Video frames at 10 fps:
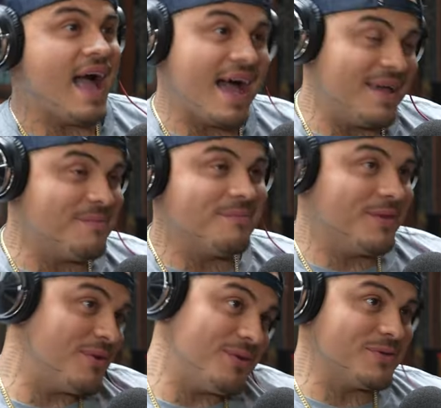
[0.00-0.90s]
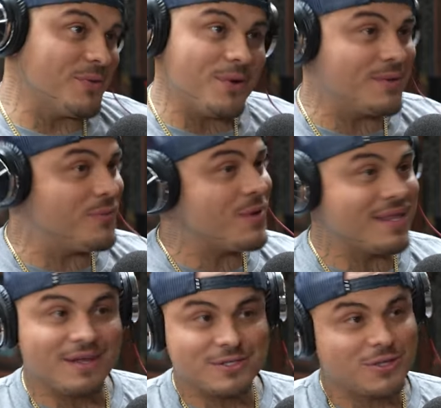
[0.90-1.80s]
I am, you know, so we were we
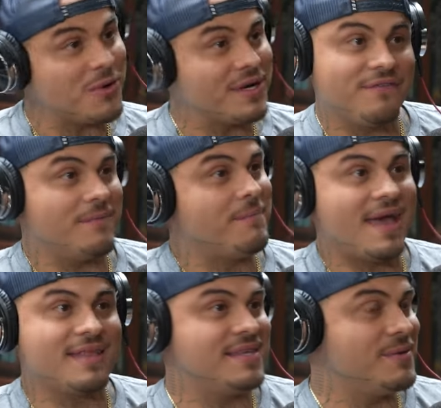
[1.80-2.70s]
went down totally different paths.